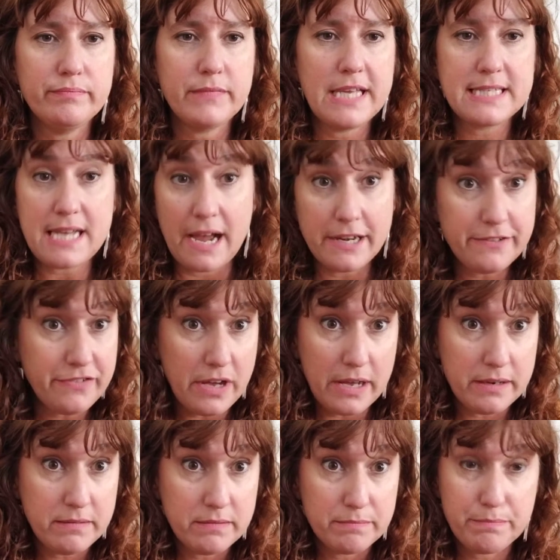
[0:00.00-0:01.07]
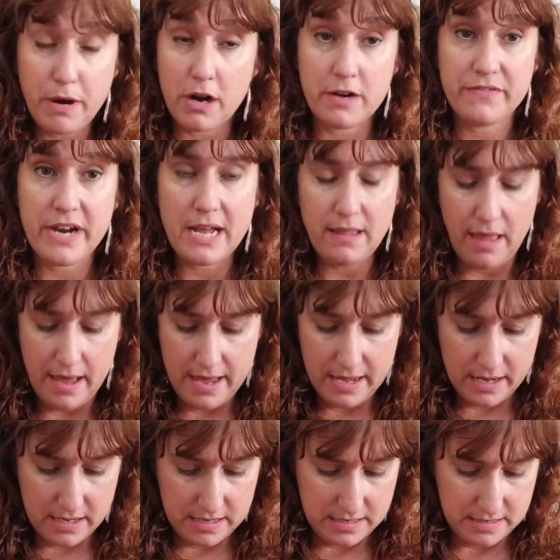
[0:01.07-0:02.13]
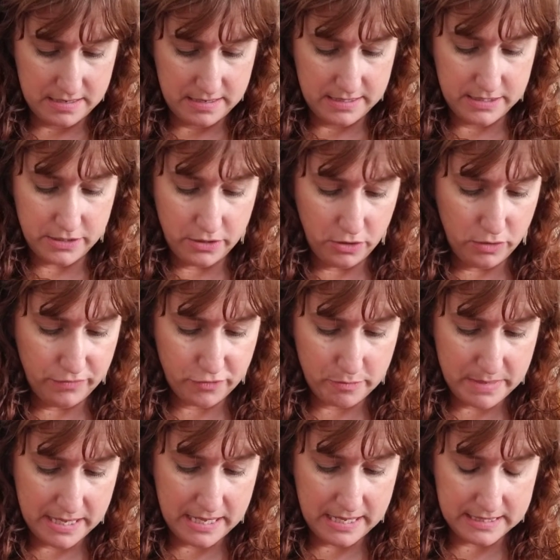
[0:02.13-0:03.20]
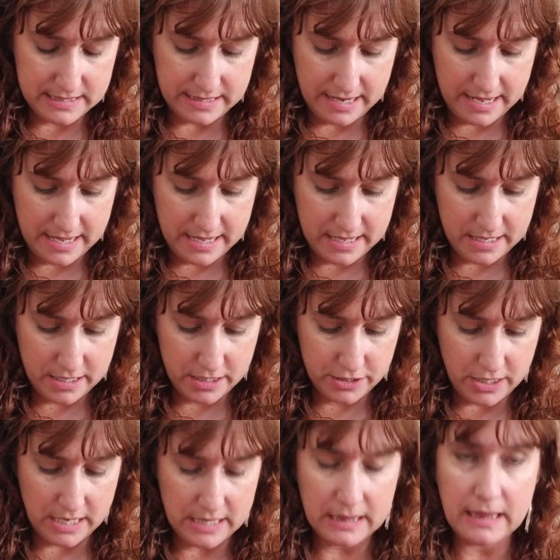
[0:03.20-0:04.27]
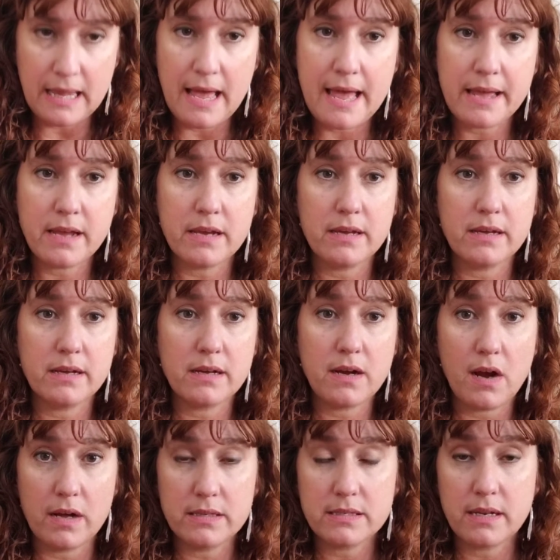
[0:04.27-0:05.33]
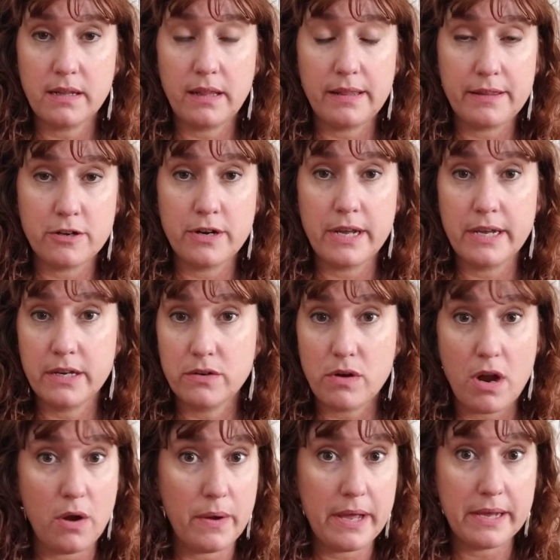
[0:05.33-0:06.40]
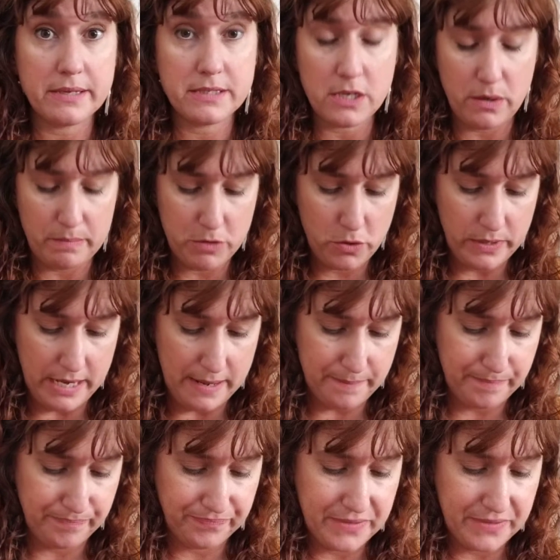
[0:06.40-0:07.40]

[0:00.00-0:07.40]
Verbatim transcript: it's kind of fun. Part of it I like. It's new for me. It's an edge. I like constantly learning and growing. So I'm doing it.